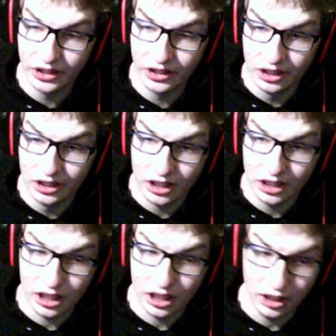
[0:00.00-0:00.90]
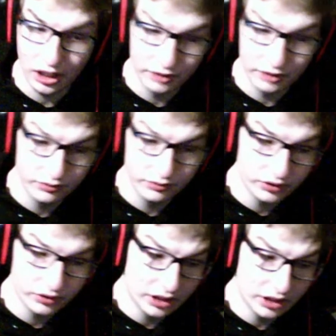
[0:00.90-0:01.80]
I
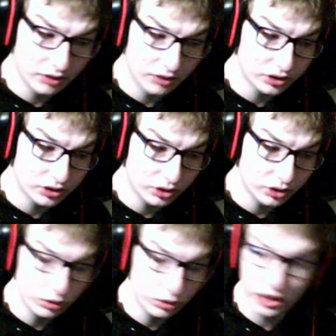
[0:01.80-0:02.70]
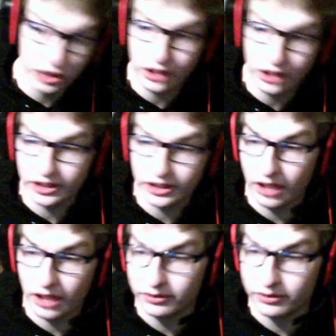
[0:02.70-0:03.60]
was so jealous
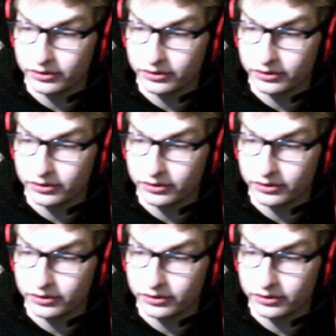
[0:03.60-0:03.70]
of